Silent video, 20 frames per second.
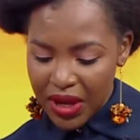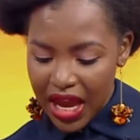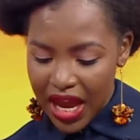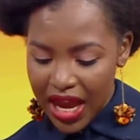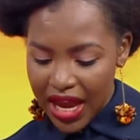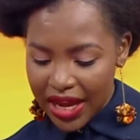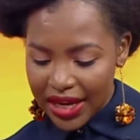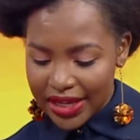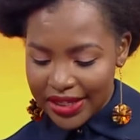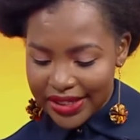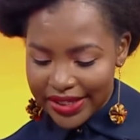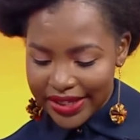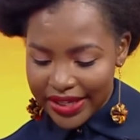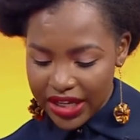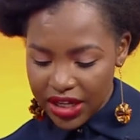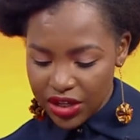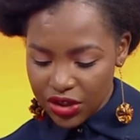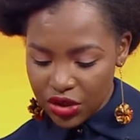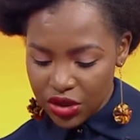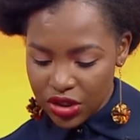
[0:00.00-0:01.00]
And
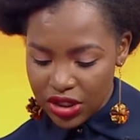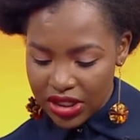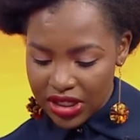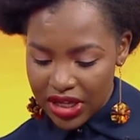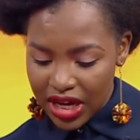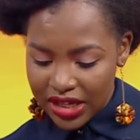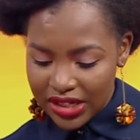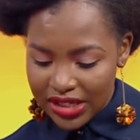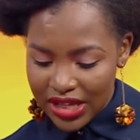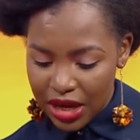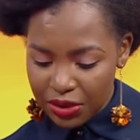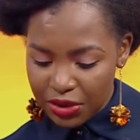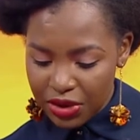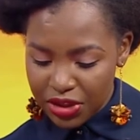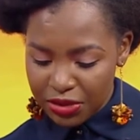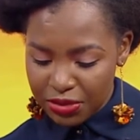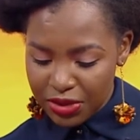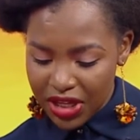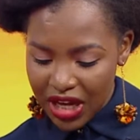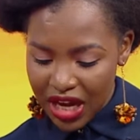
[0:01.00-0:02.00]
here to discuss that
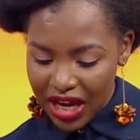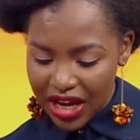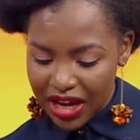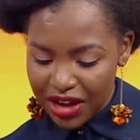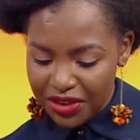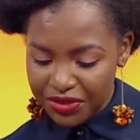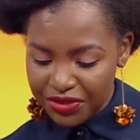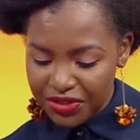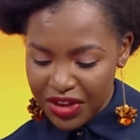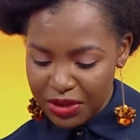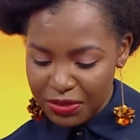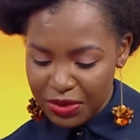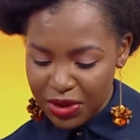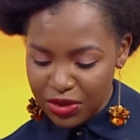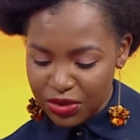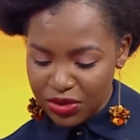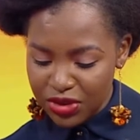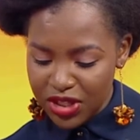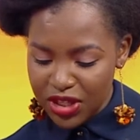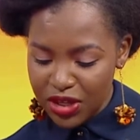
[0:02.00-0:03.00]
with me, I have Fabian,
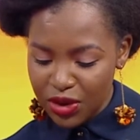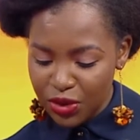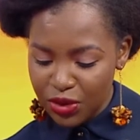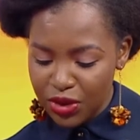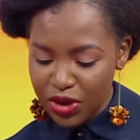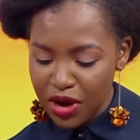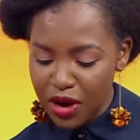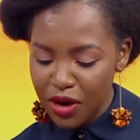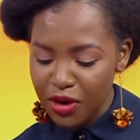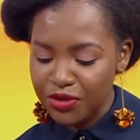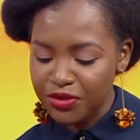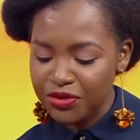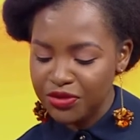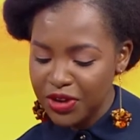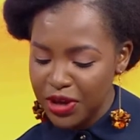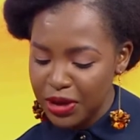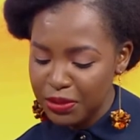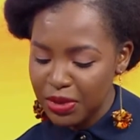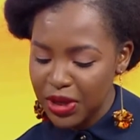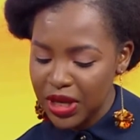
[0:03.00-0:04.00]
who's the owner of
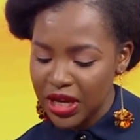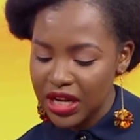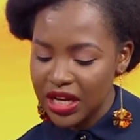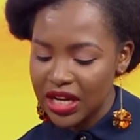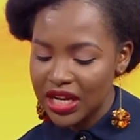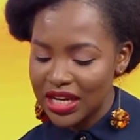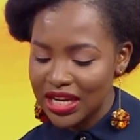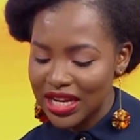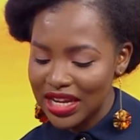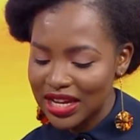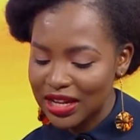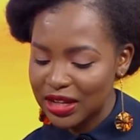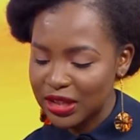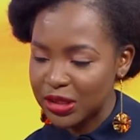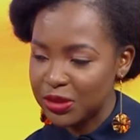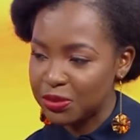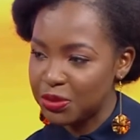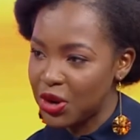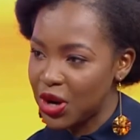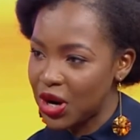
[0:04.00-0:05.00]
Fabian
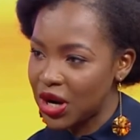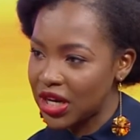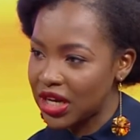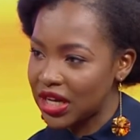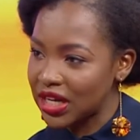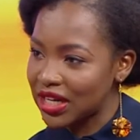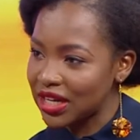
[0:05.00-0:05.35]
Nails Parlor.